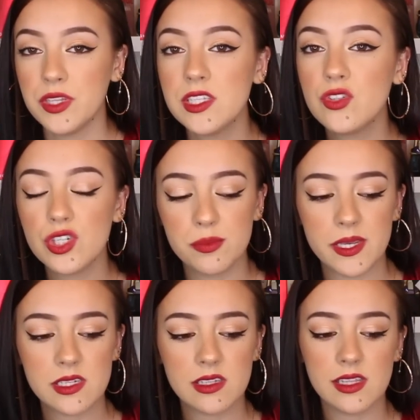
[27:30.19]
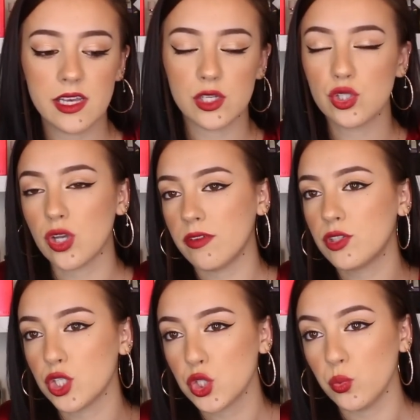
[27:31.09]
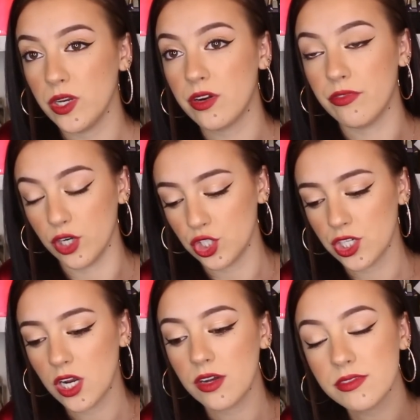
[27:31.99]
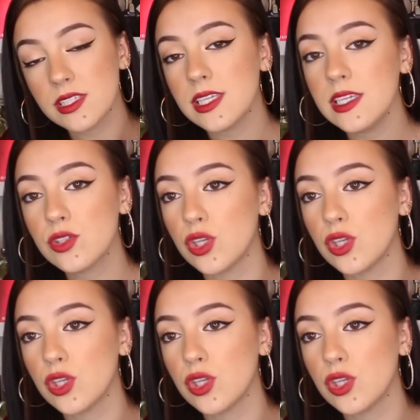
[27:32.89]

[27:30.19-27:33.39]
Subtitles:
This is just basically like a softer, sweeter version of C.